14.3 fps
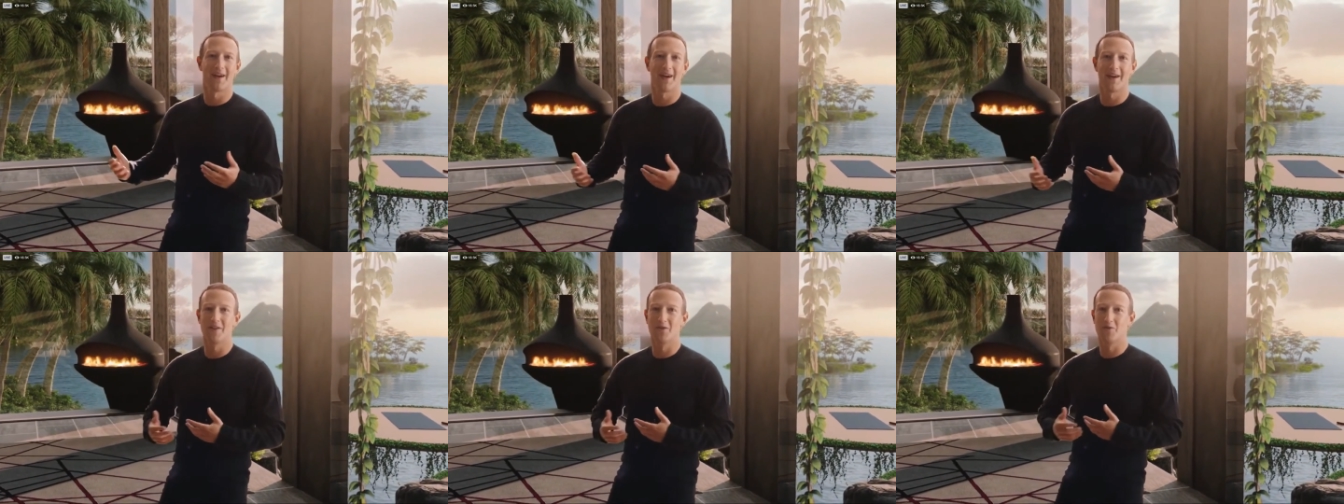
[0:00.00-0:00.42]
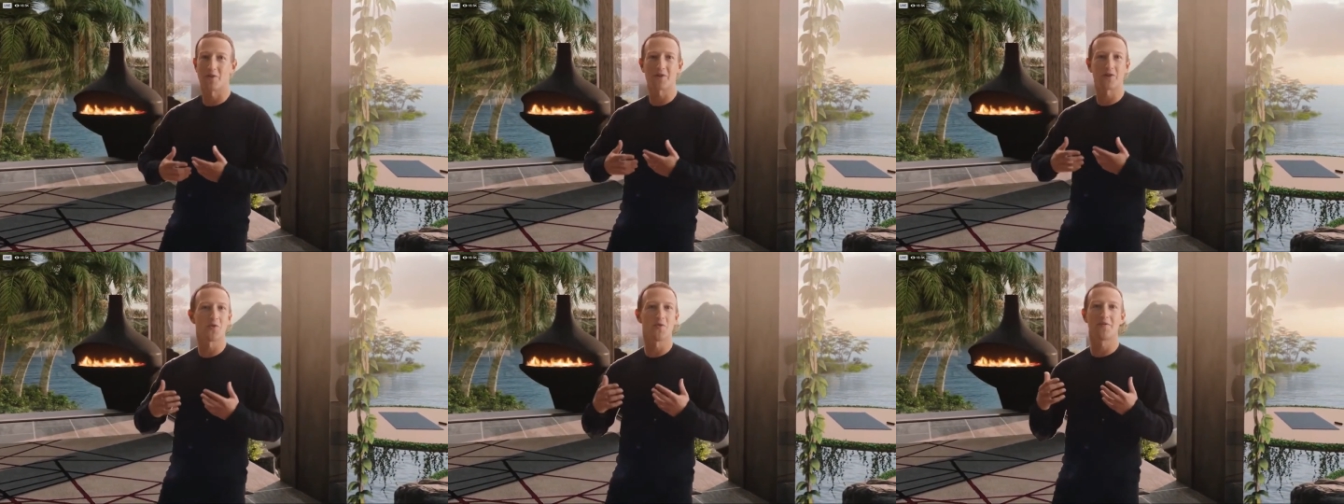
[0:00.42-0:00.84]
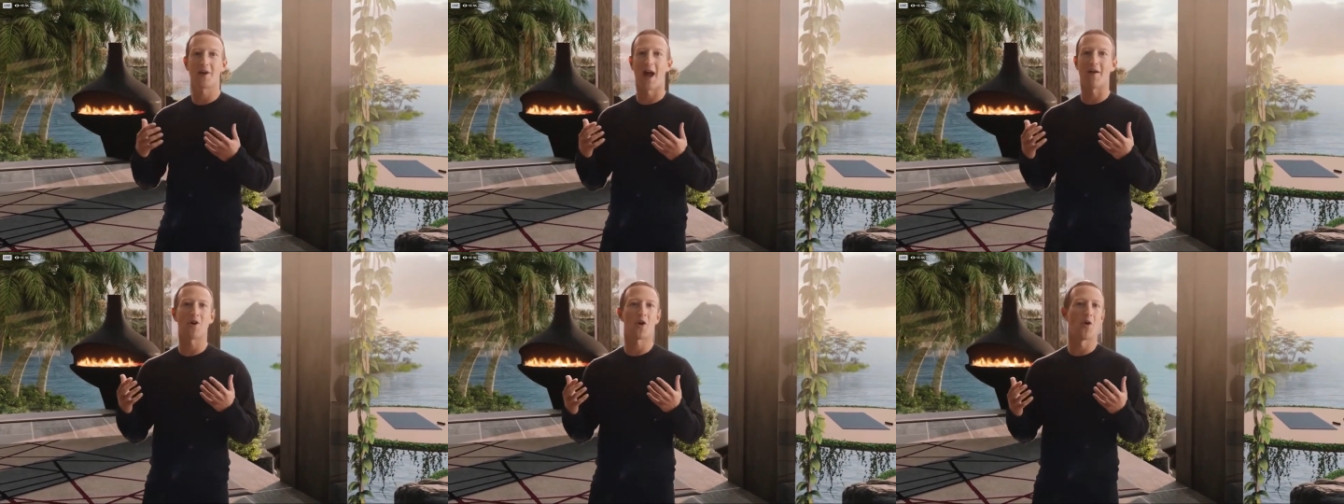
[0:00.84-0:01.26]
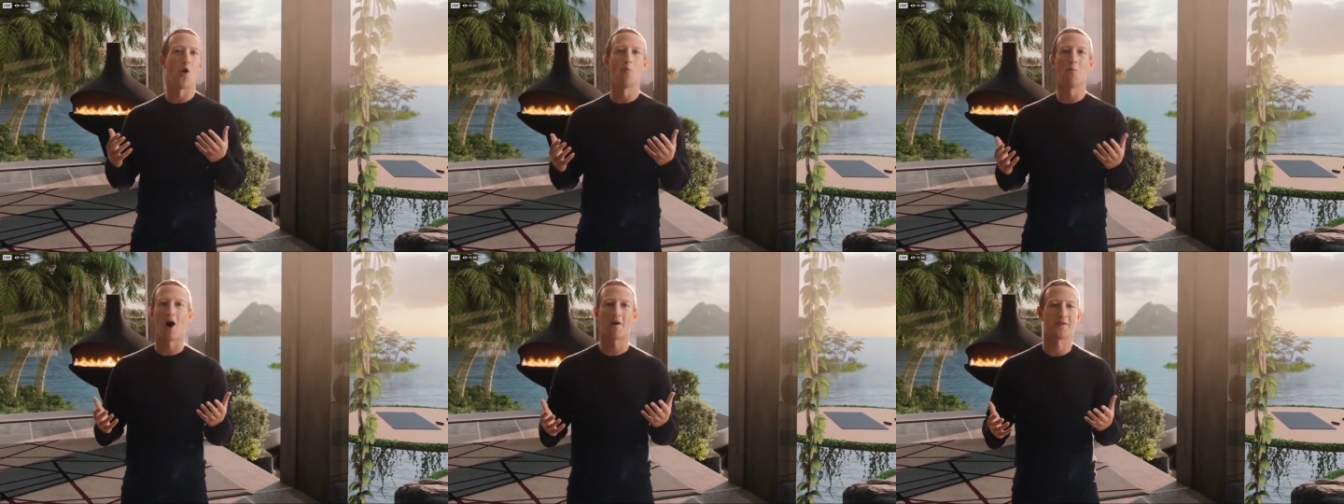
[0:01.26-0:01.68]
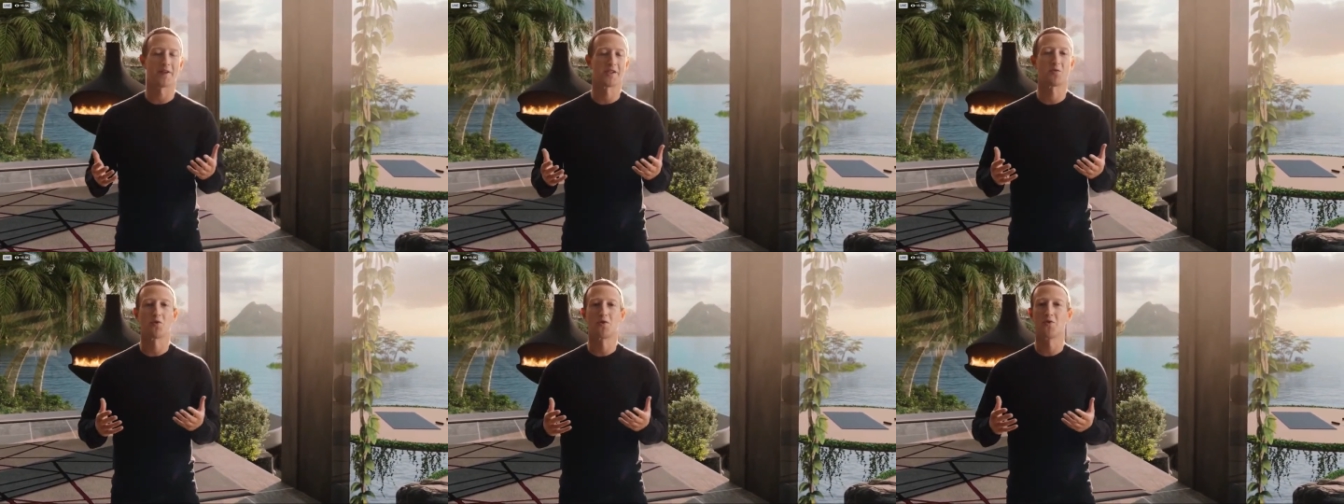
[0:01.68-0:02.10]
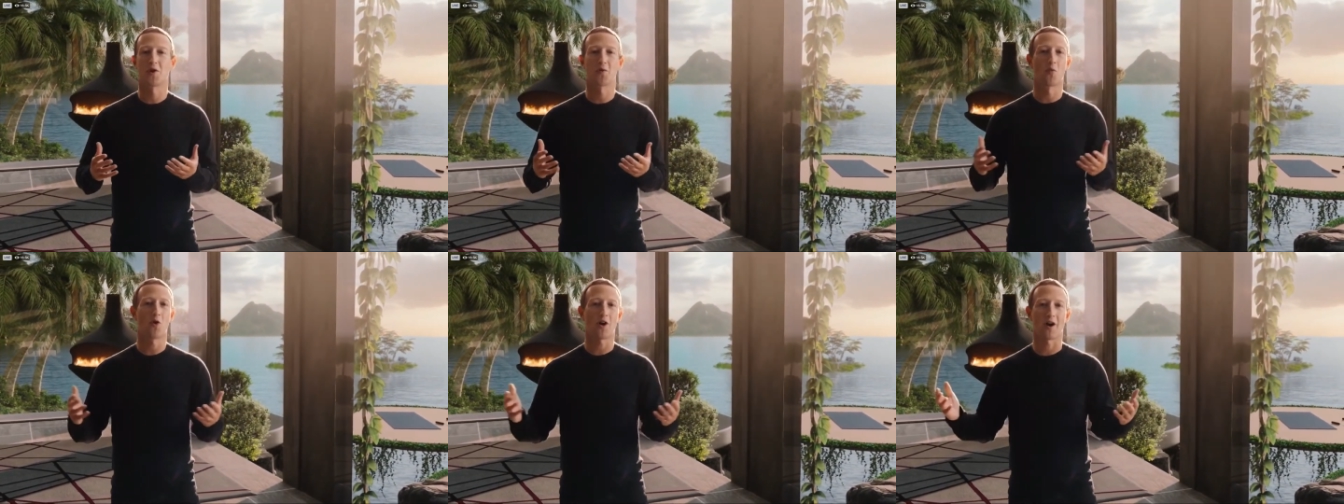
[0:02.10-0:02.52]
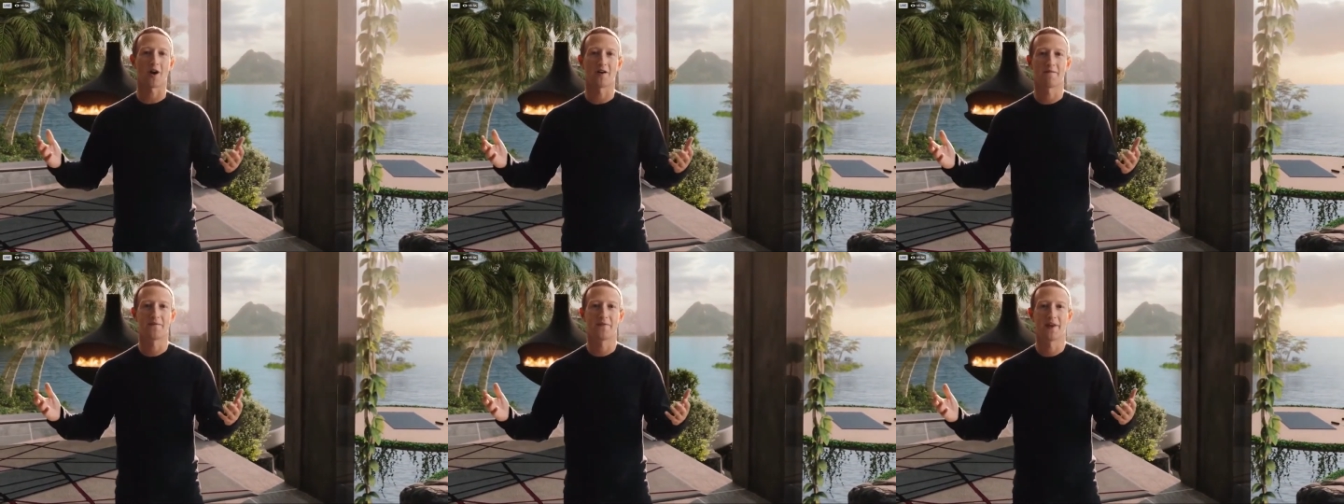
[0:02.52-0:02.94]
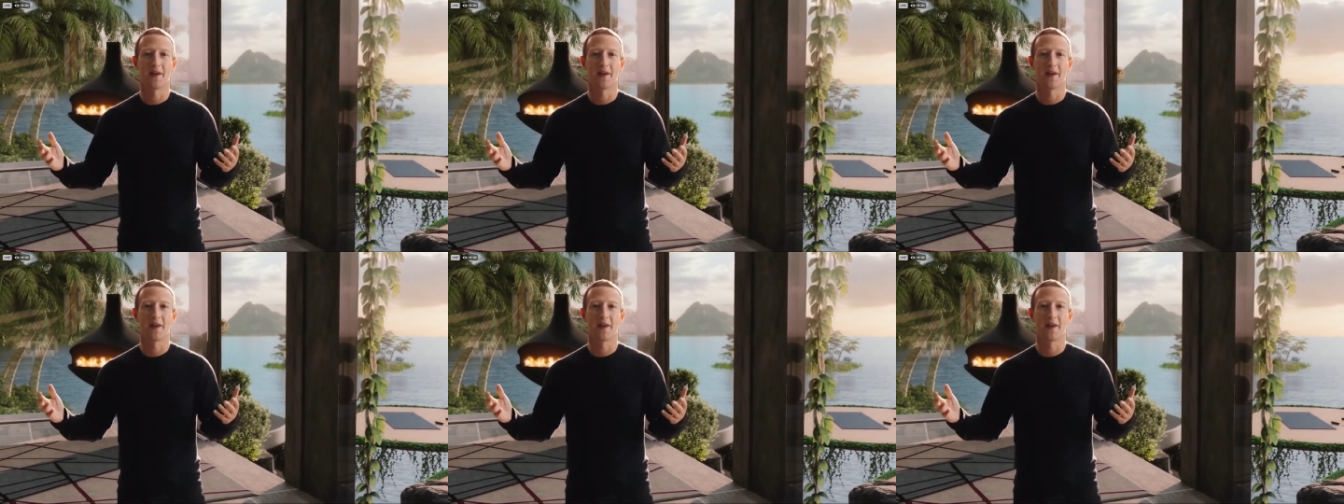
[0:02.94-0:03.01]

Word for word: Uh, you'll also even have a home office where you can work.